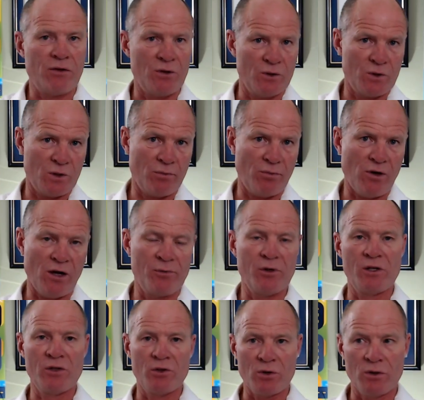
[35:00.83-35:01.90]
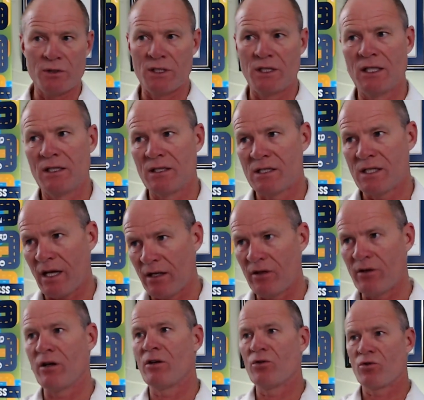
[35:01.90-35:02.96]
Those are the primary controls, and then the
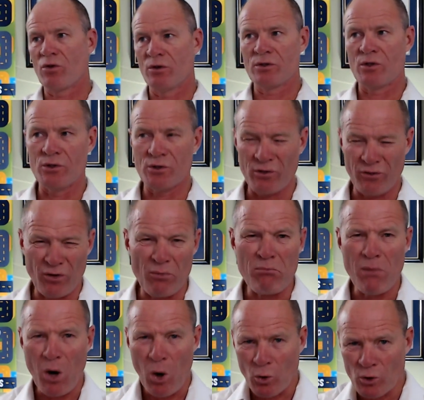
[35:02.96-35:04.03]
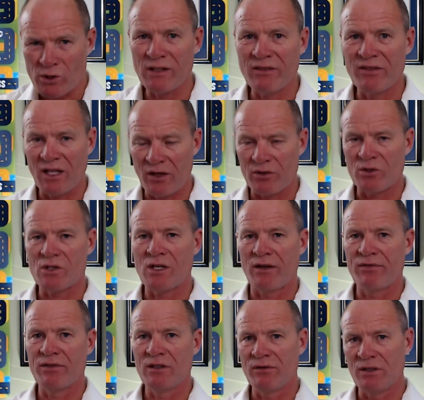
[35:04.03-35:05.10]
secondary controls goes over most of the other
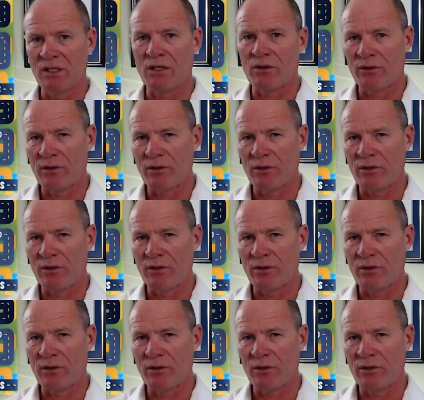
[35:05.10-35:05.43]
stuff in the vehicle.